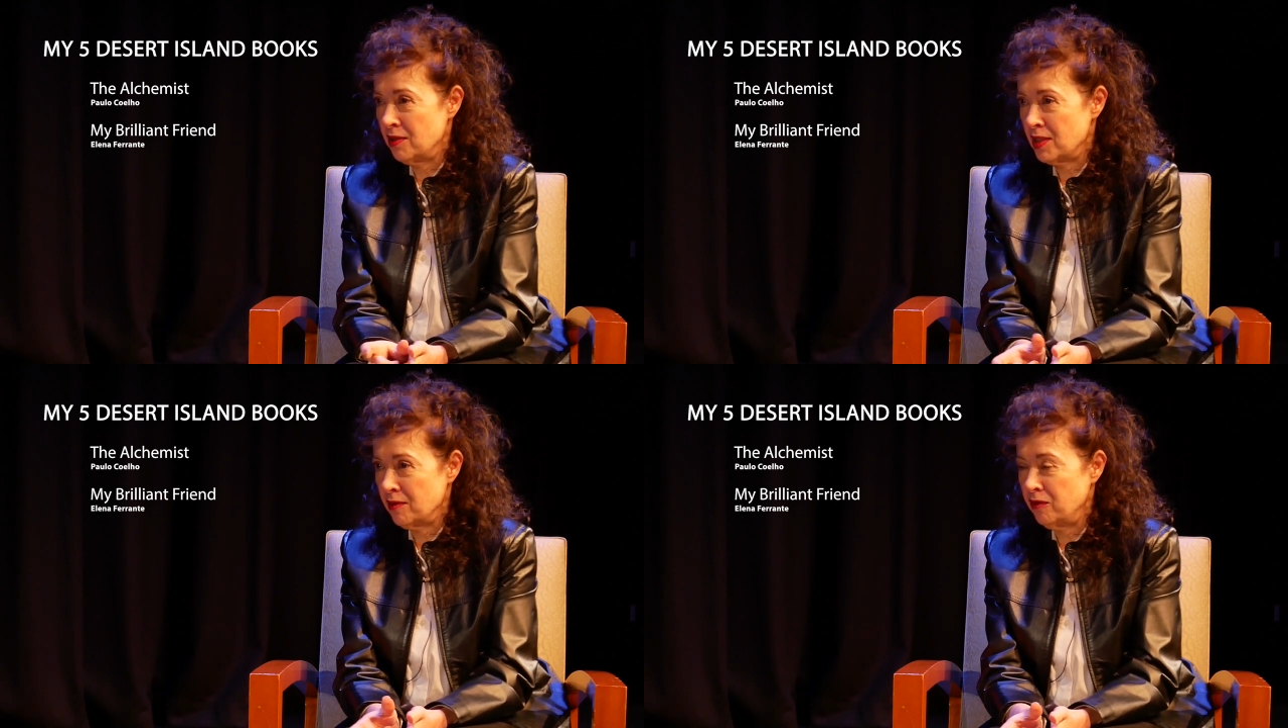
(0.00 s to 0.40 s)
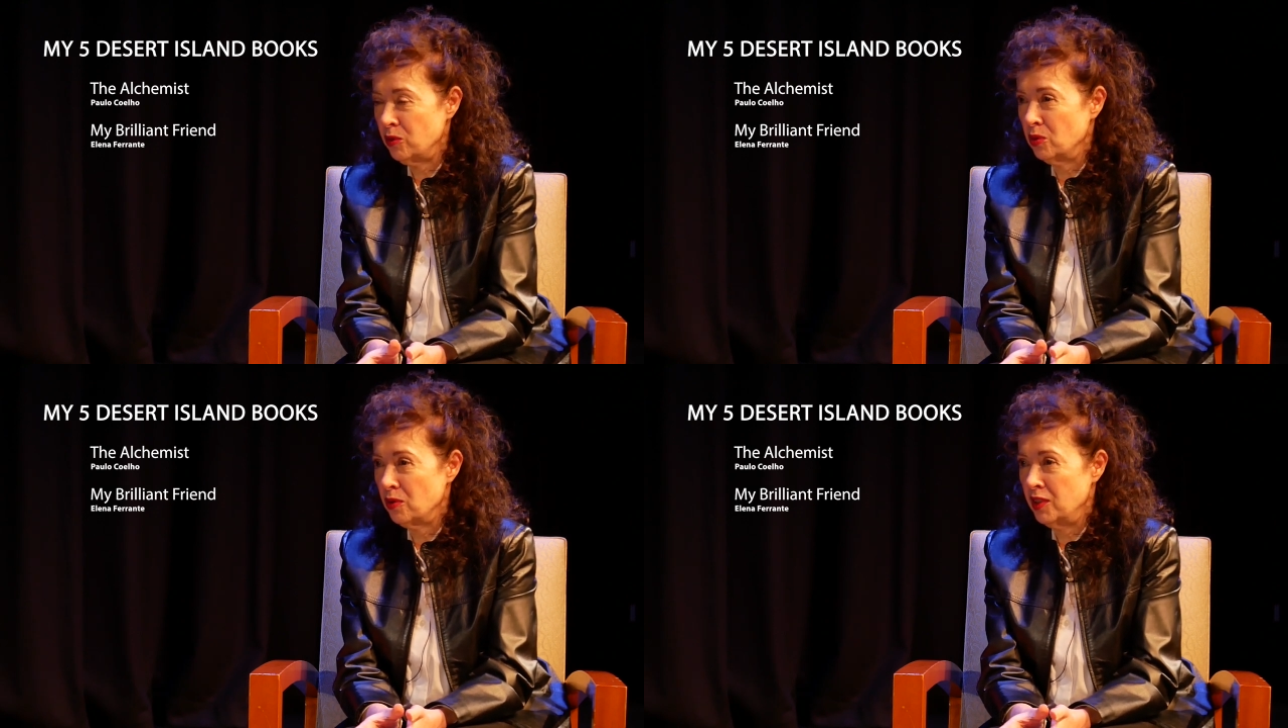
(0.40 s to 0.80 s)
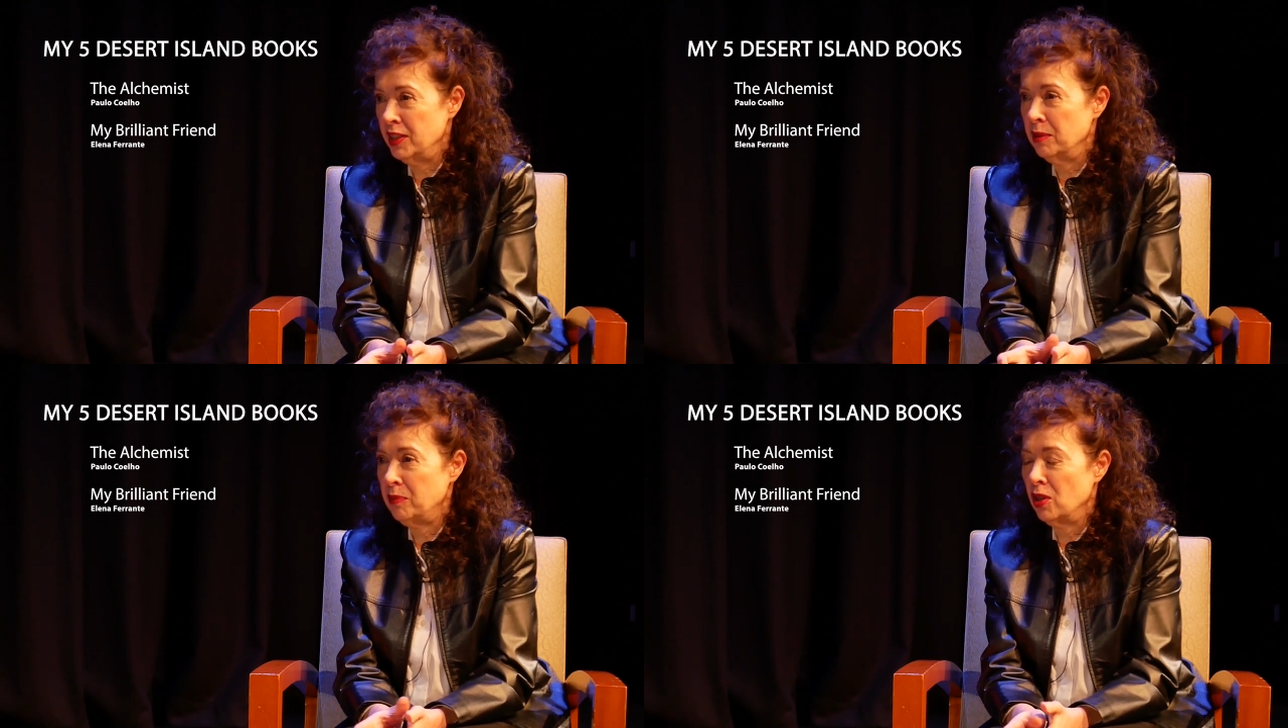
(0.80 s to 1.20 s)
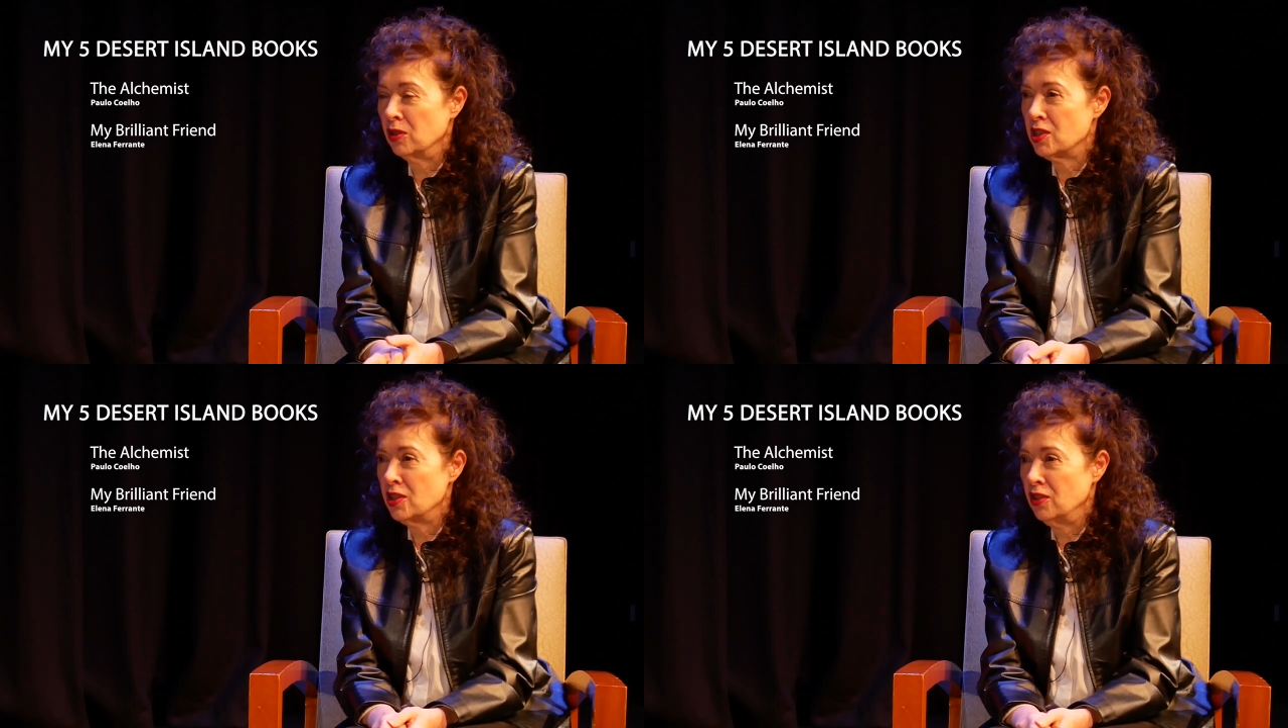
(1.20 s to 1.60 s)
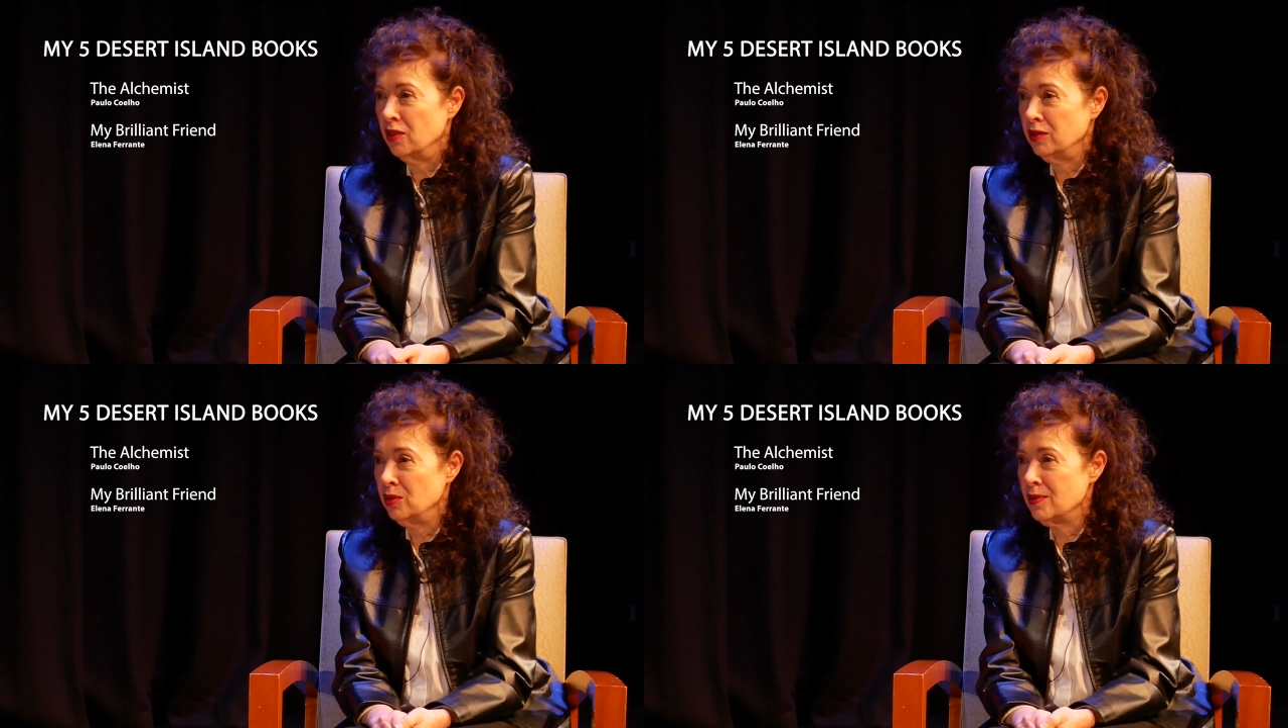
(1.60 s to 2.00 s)
of four, the Neapolitan
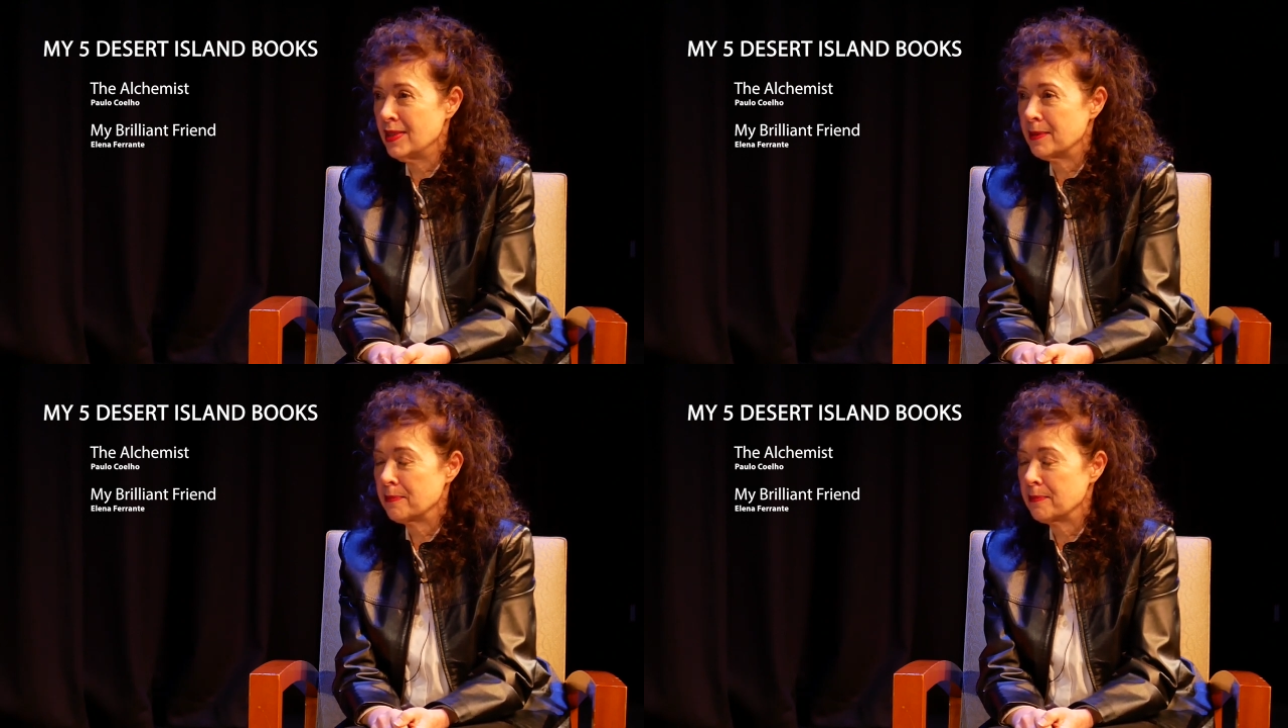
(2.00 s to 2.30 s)
novels.